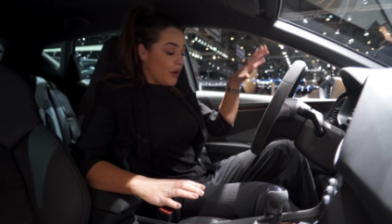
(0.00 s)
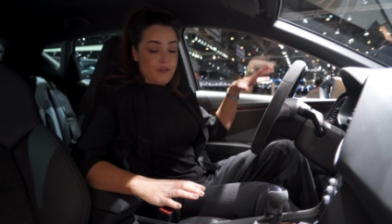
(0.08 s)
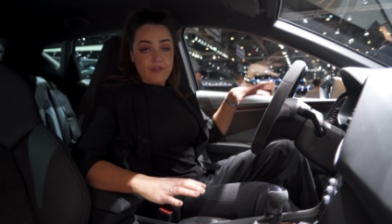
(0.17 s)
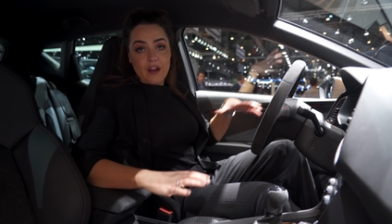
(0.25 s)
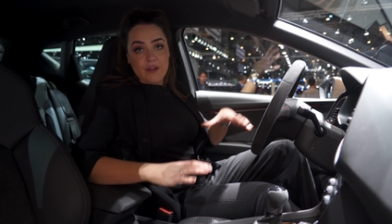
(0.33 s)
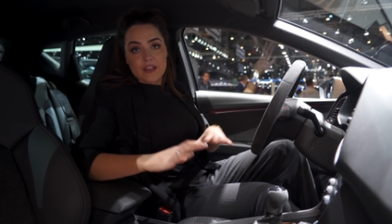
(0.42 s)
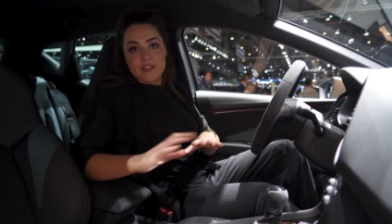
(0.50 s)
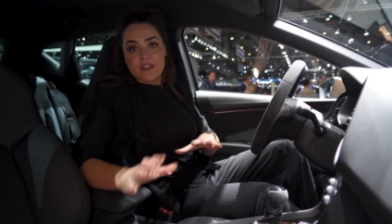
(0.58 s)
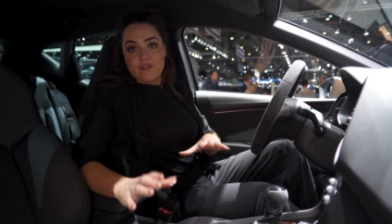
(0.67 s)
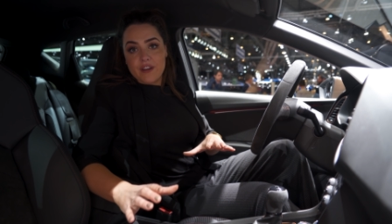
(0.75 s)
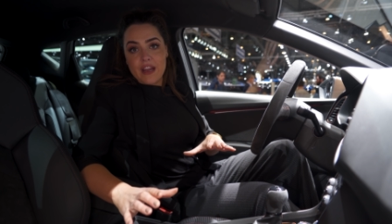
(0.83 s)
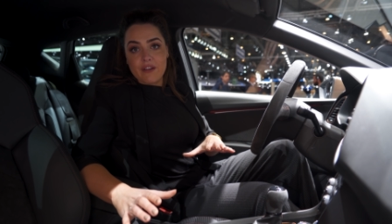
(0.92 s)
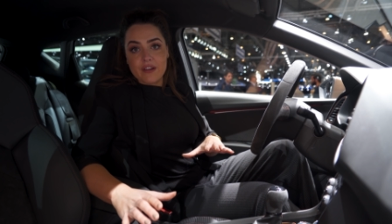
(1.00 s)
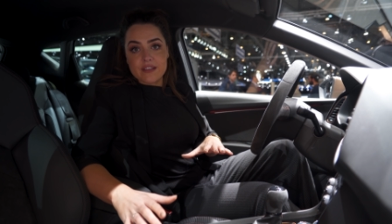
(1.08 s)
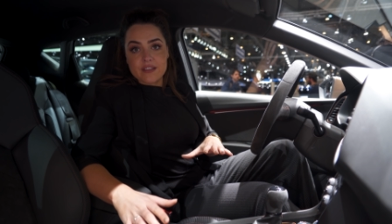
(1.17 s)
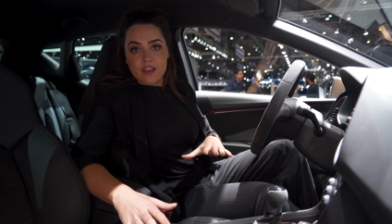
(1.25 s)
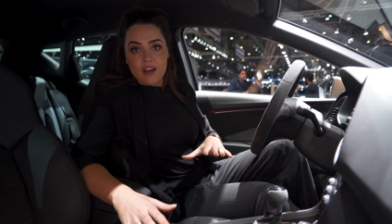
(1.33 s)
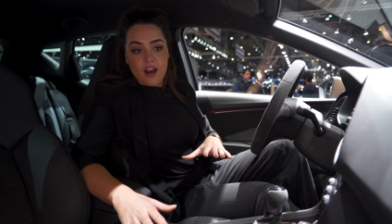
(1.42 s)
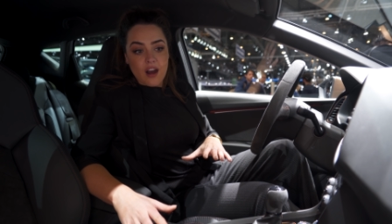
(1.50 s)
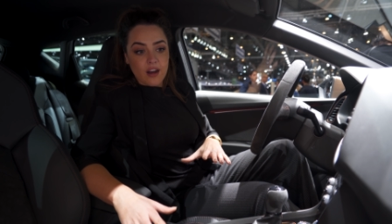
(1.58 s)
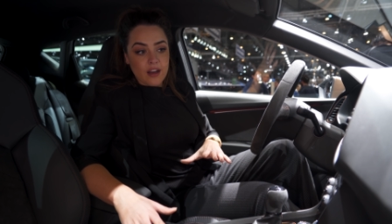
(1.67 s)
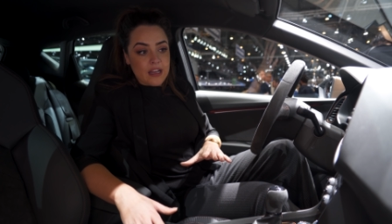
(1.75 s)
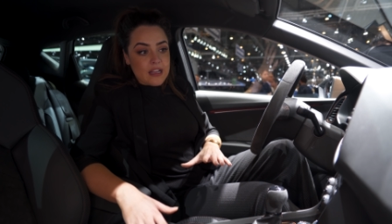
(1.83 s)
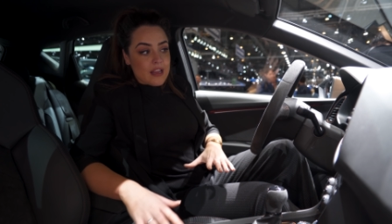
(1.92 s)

on various different areas of the car.